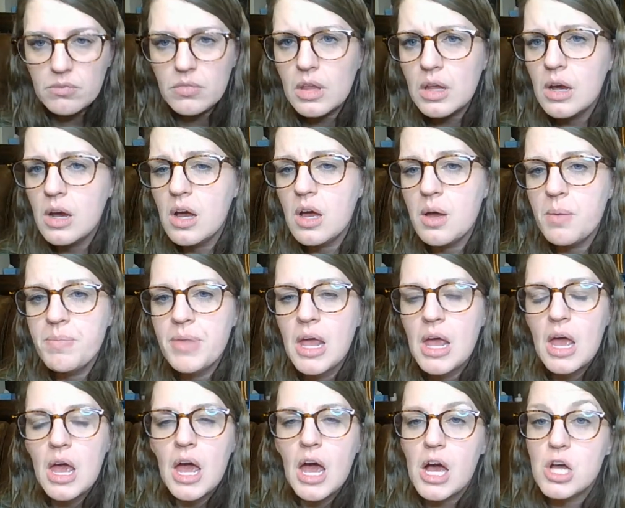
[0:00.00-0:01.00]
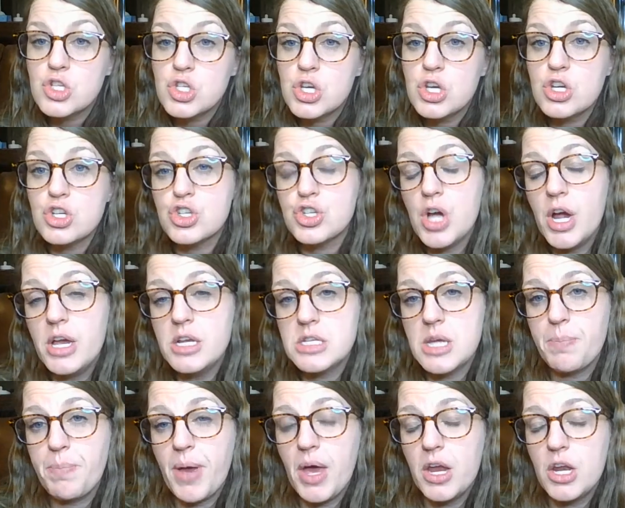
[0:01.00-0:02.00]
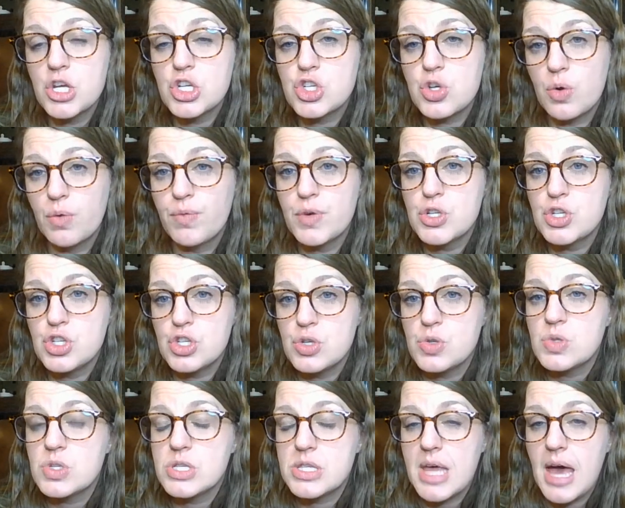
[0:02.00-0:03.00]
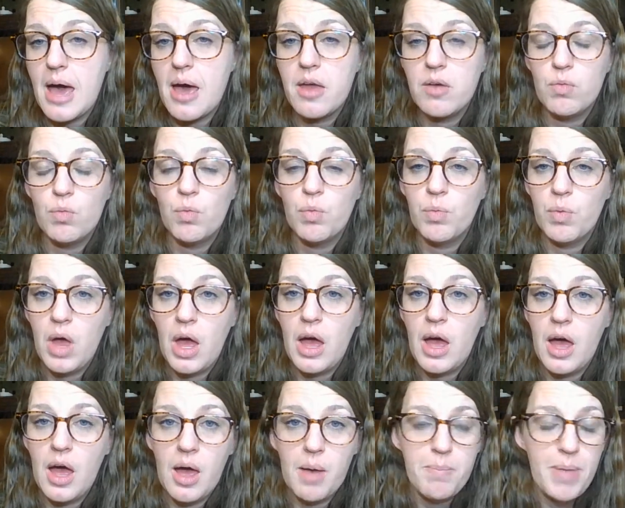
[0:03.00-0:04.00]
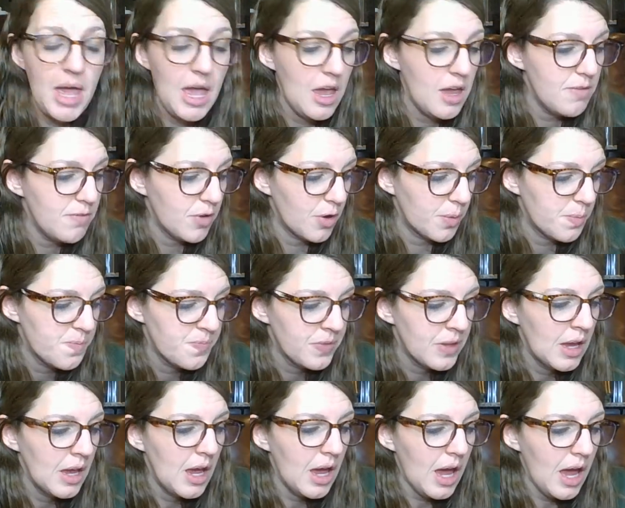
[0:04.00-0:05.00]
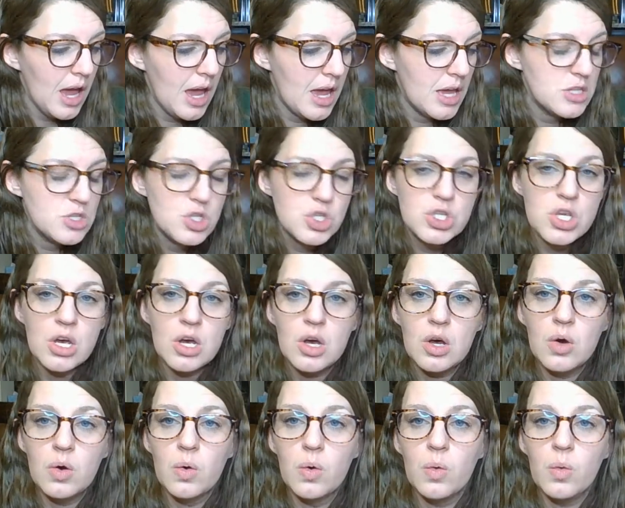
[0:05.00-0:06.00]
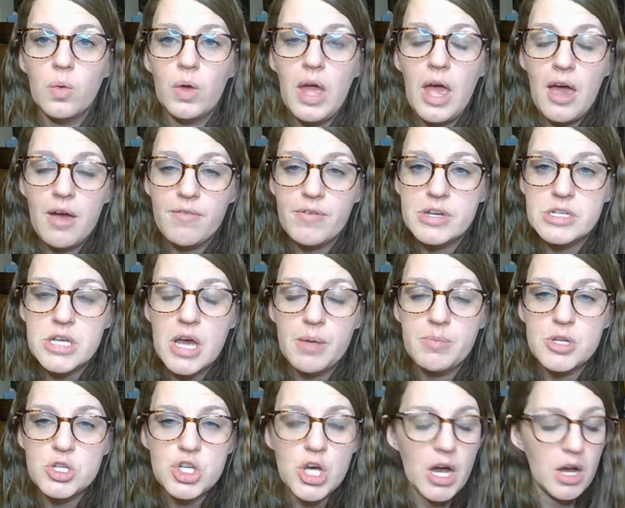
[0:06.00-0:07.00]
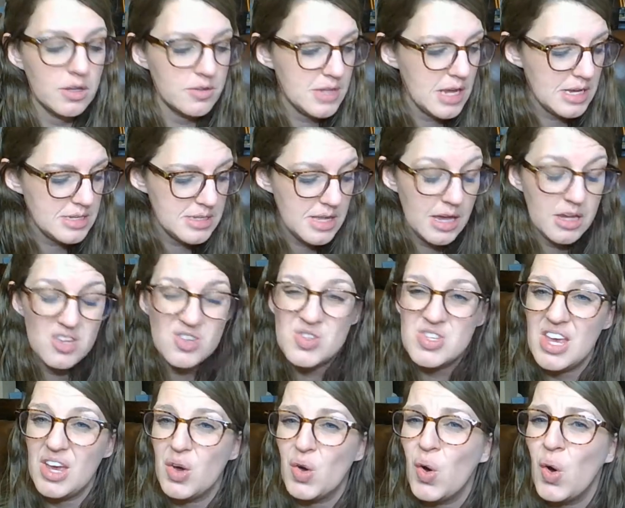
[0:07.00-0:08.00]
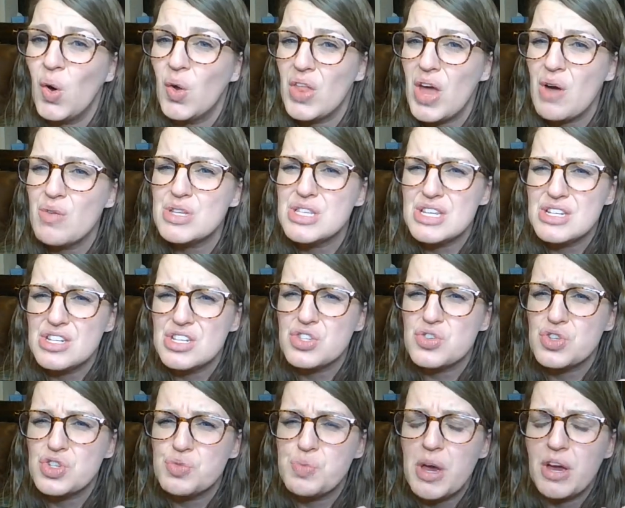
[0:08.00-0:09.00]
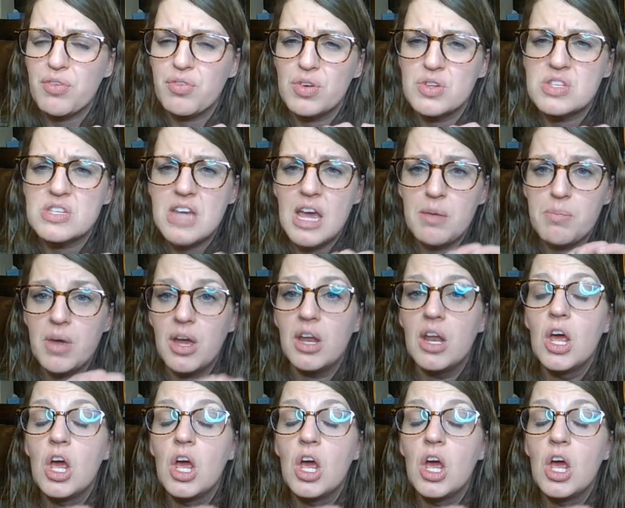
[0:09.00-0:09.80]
And so you're trying to punish or reduce that behavior. And so every time the child does that, you say, oh, that was a disrespectful statement.